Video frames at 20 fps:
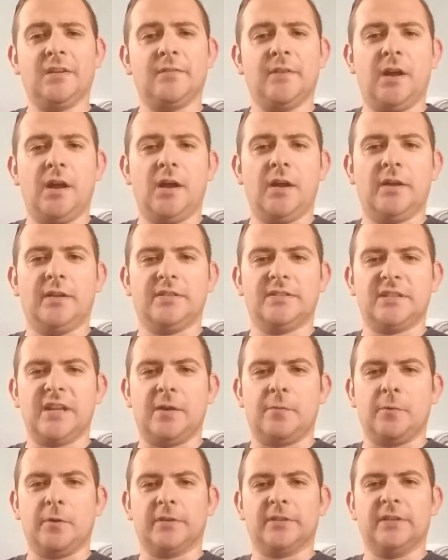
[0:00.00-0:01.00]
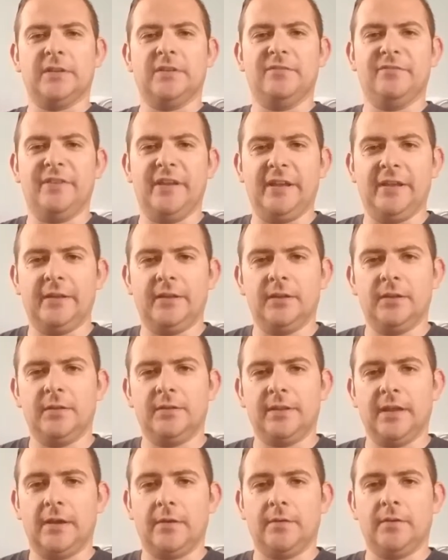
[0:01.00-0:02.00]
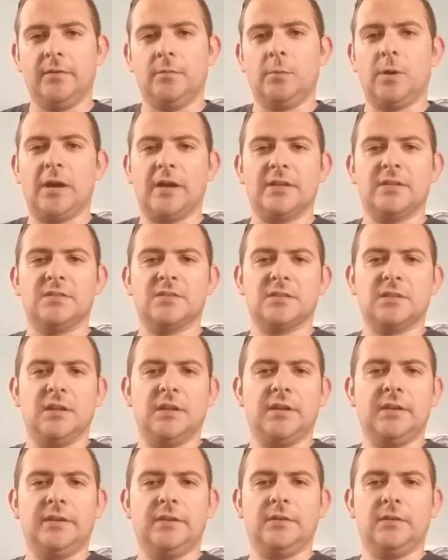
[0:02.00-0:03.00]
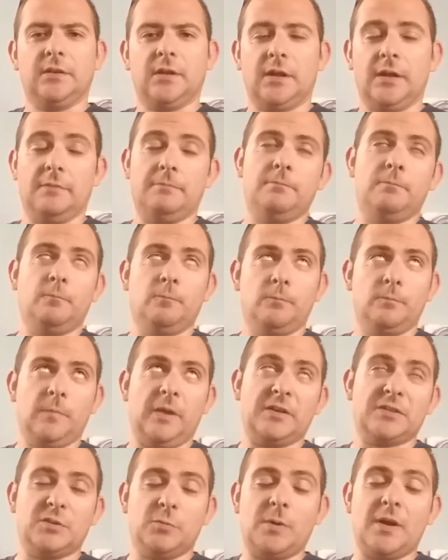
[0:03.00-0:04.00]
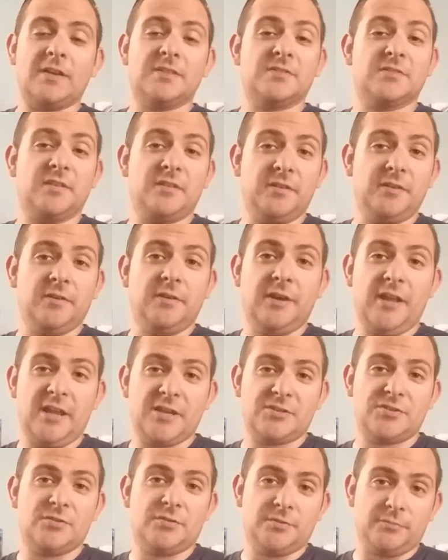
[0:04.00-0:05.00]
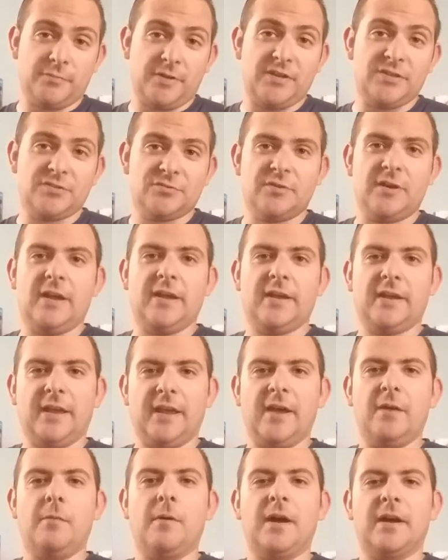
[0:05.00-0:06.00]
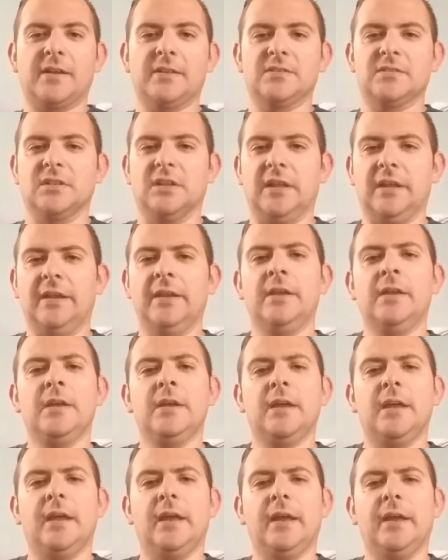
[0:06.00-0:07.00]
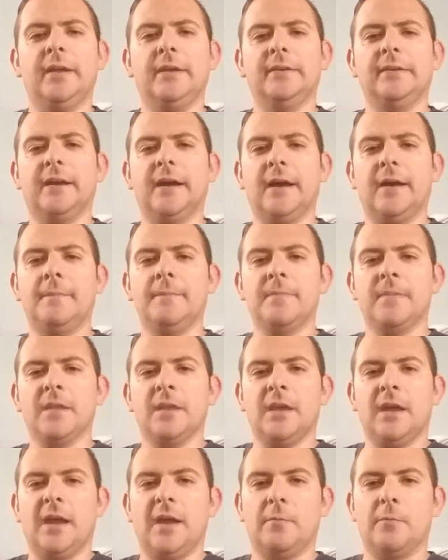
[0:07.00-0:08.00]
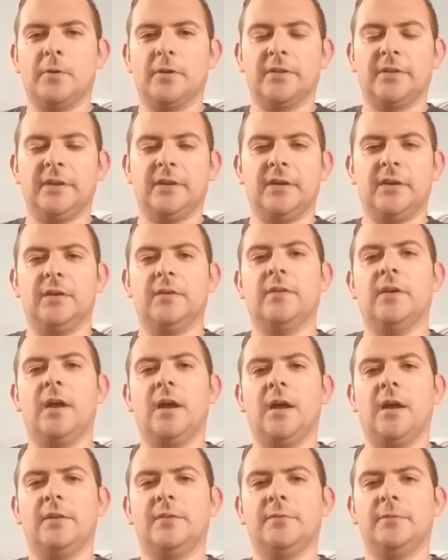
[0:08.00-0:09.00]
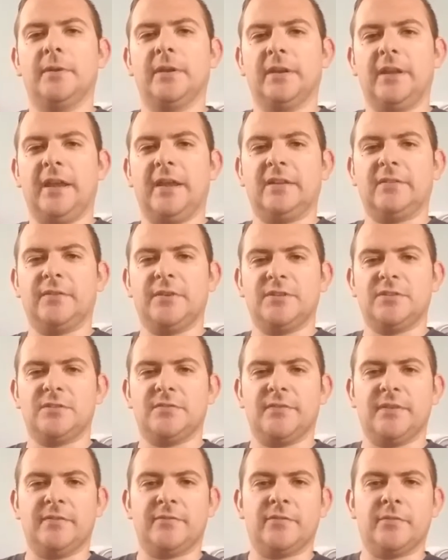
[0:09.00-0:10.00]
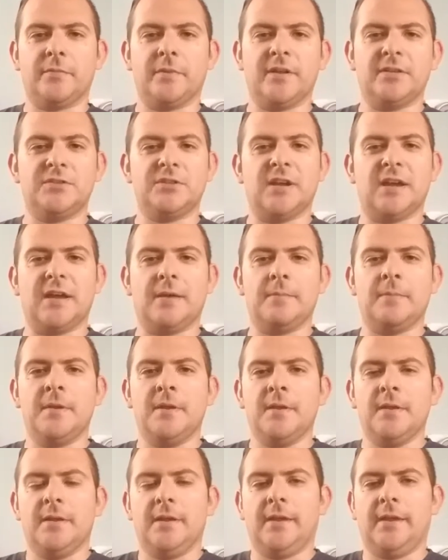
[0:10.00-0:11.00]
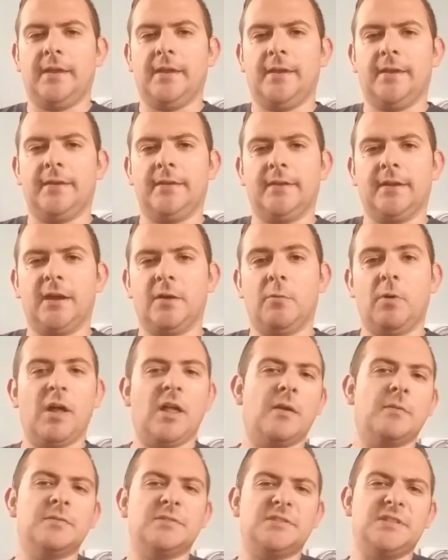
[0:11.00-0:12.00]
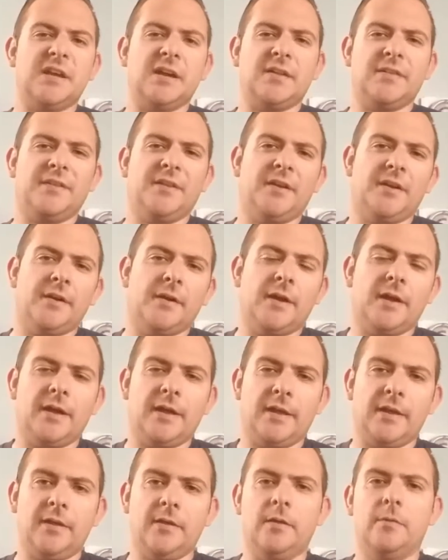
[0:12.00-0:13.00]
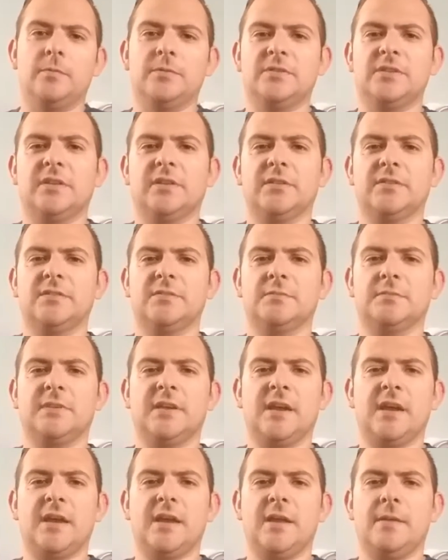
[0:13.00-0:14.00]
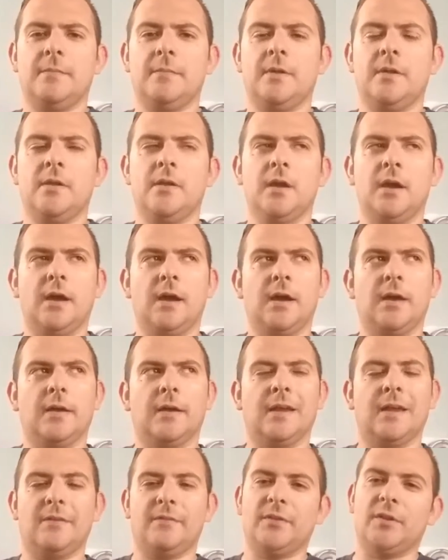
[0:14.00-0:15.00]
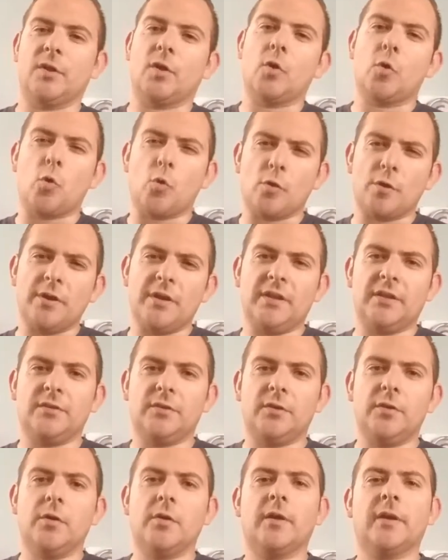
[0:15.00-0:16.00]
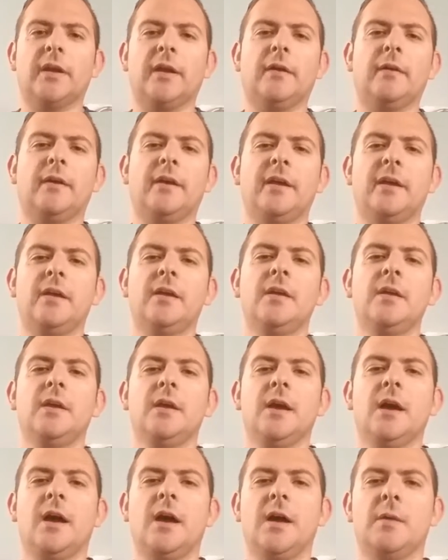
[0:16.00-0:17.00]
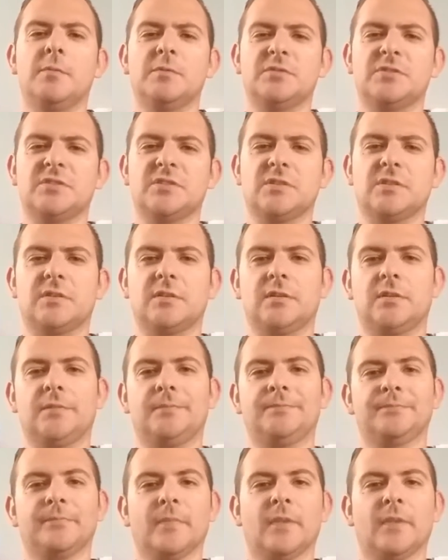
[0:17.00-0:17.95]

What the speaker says: of August, I worked an event down in Watkins Glen, actually Watkins Glen International, the racetrack at Watkins Glen, and I worked there doing an activation event for my job. And while I was down there, I was killing some time, kind of in the Corning, New York area, which is a little